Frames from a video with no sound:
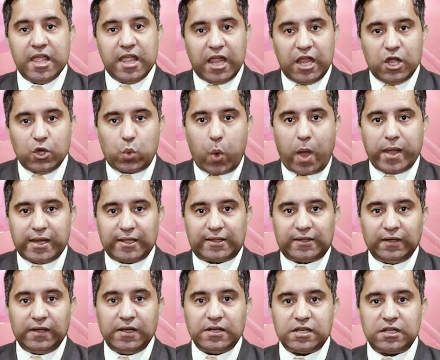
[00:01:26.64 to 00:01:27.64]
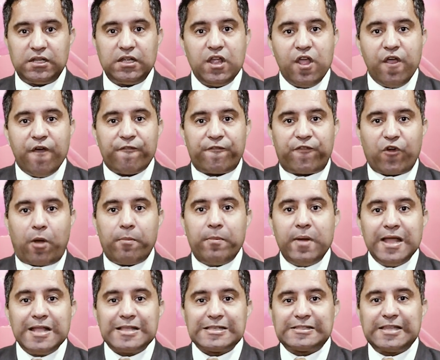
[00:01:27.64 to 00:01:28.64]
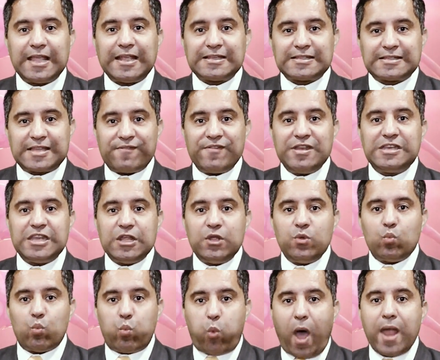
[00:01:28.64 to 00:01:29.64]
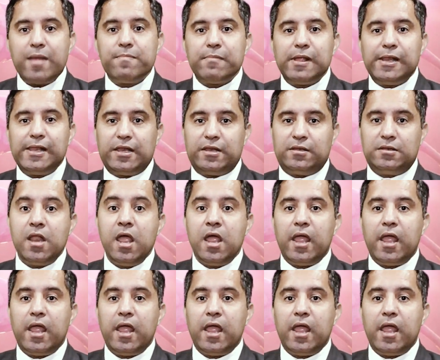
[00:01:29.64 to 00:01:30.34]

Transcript: in 2030 from $671 million